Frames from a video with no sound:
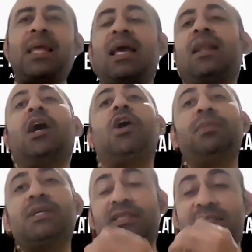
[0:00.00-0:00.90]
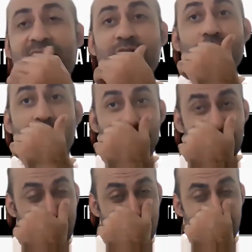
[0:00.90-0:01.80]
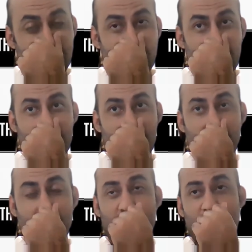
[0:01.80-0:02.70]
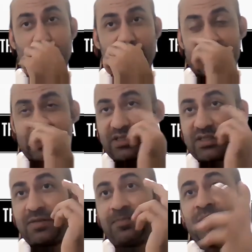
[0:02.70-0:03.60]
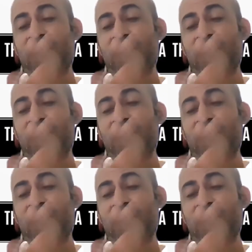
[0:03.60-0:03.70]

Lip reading: And how much does it cost to register?